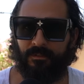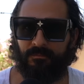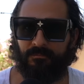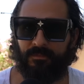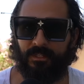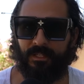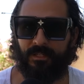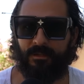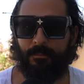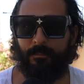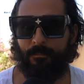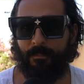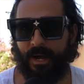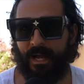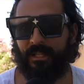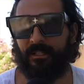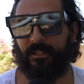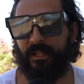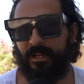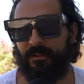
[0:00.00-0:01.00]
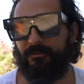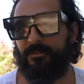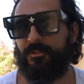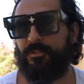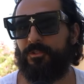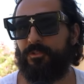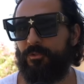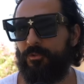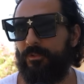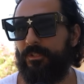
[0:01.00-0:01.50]
Like, my life
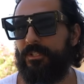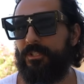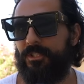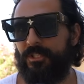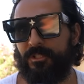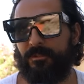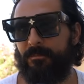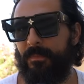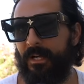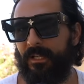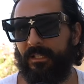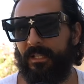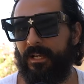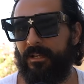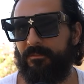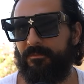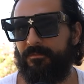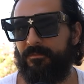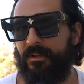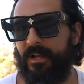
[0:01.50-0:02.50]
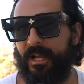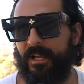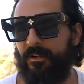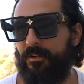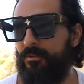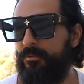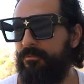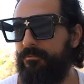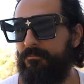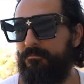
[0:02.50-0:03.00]
is truly just my life. I
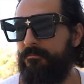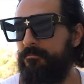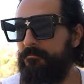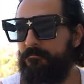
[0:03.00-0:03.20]
don't